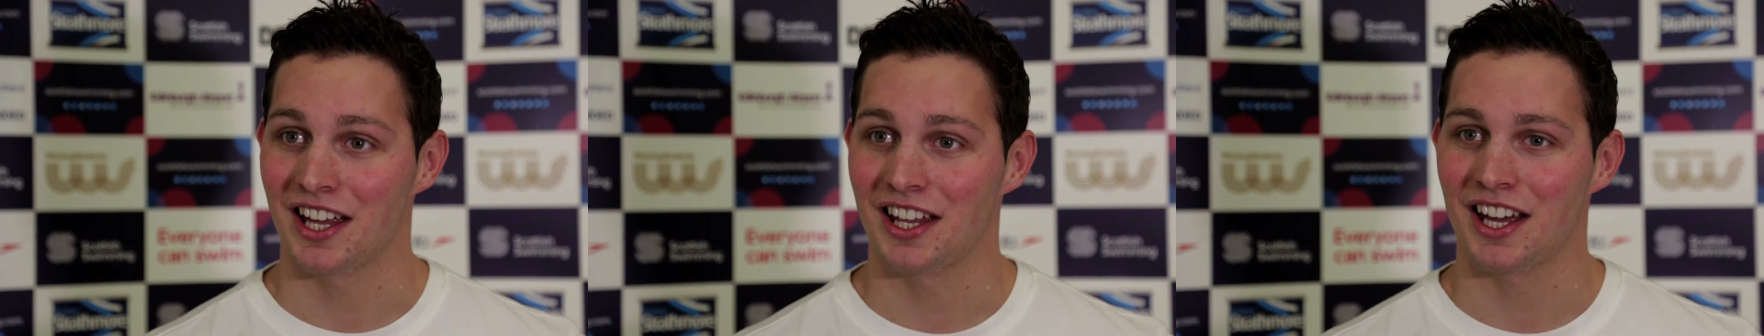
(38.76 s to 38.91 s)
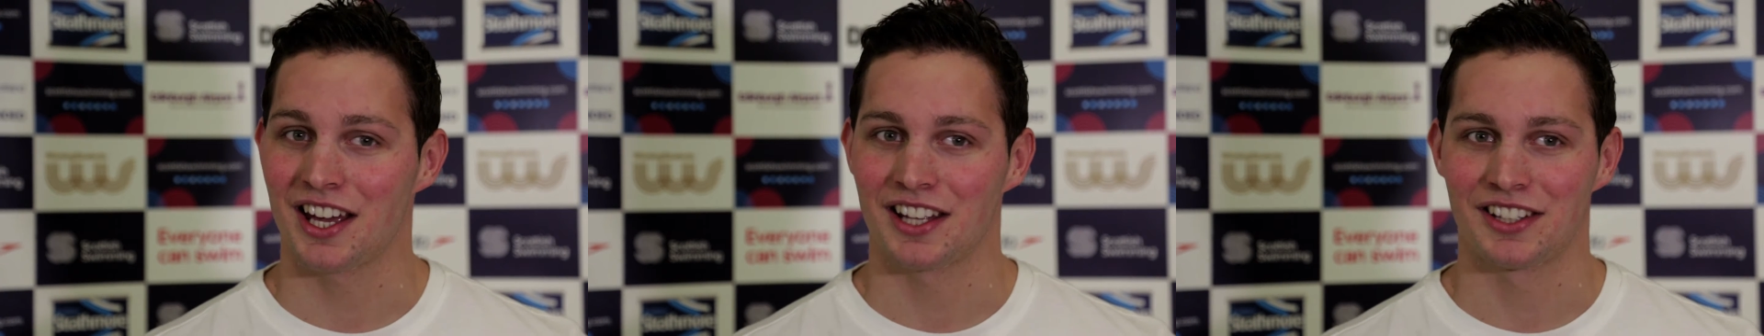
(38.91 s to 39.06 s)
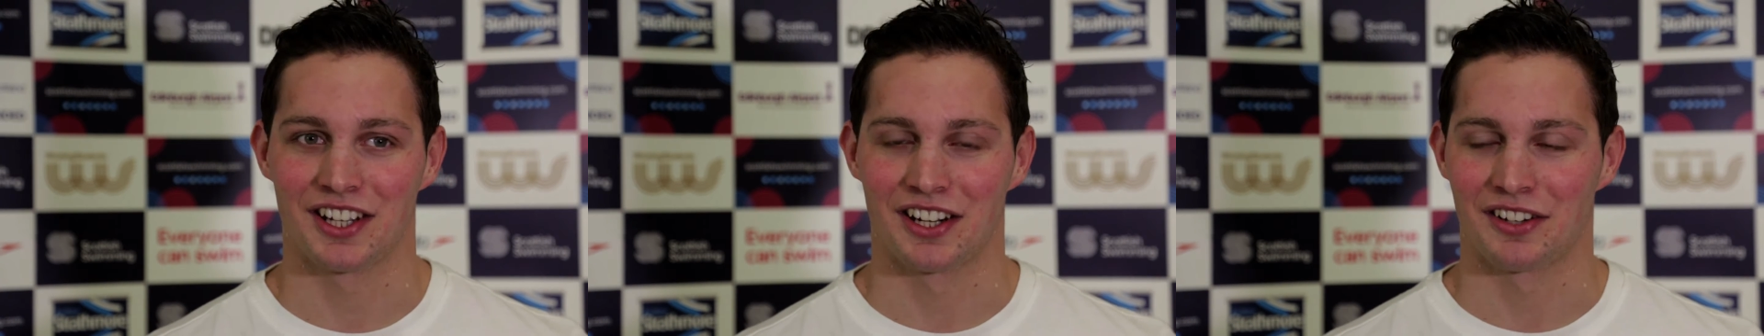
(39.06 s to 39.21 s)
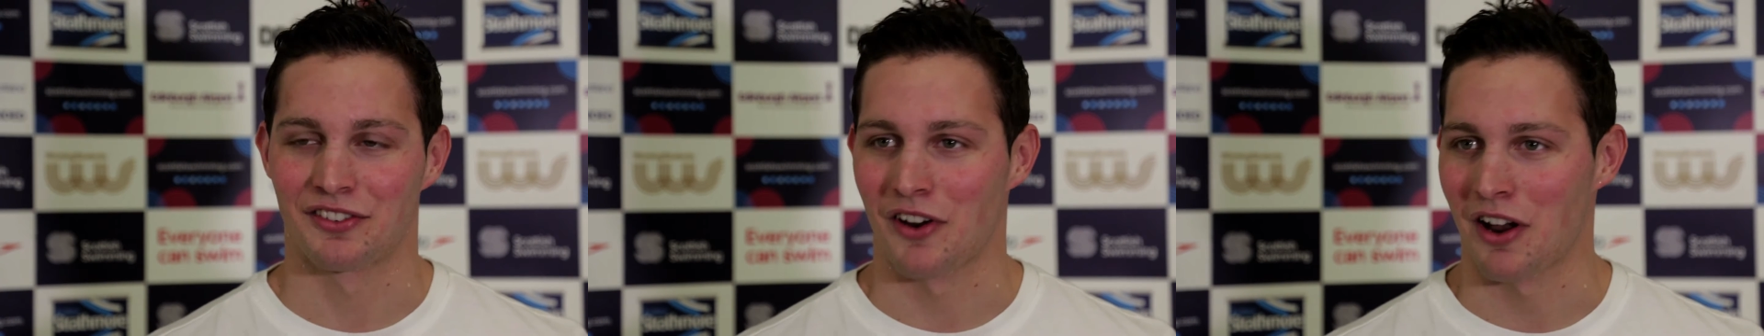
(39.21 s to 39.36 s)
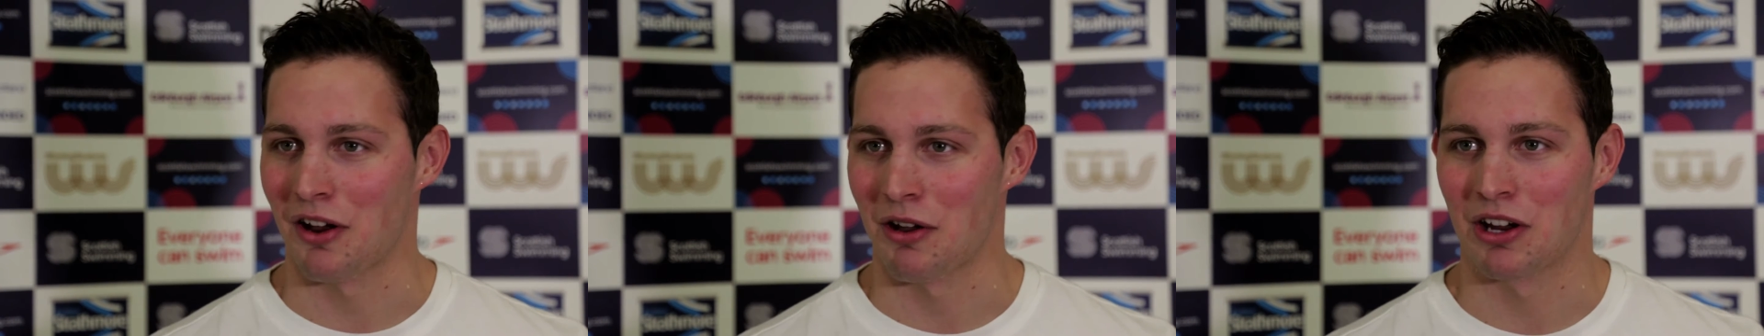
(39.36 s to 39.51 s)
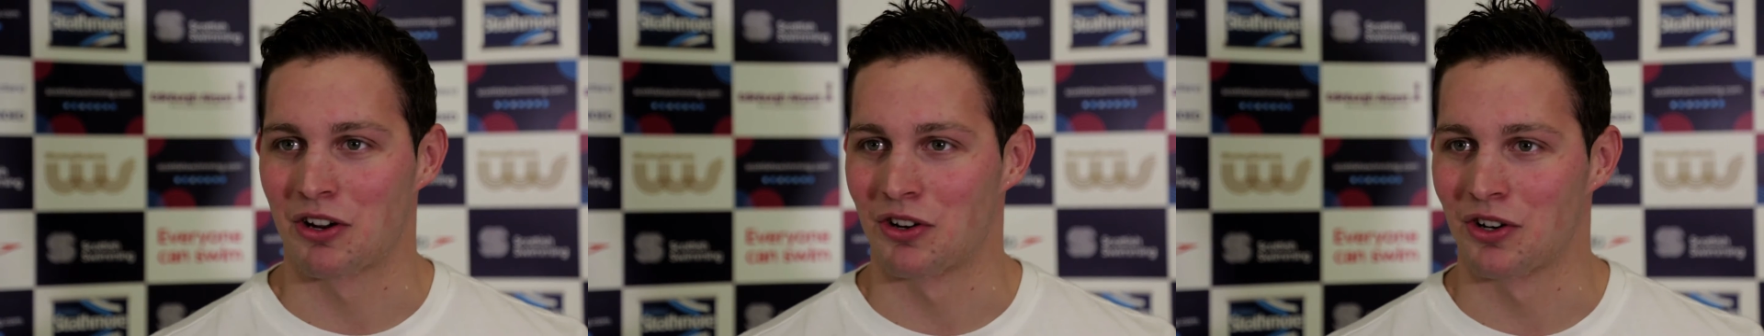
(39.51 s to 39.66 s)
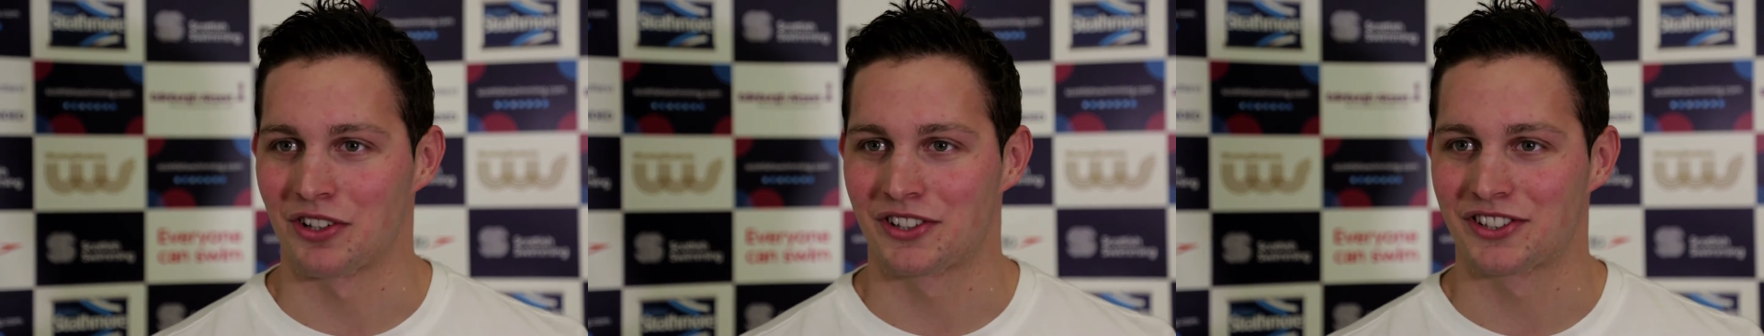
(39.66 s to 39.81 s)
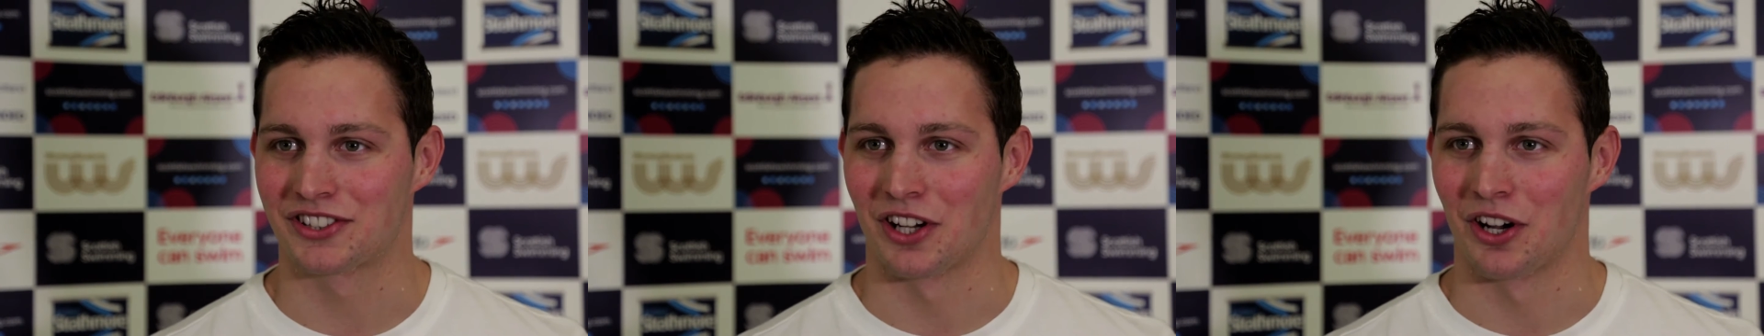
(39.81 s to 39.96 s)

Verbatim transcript: yeah, yeah, they are very good.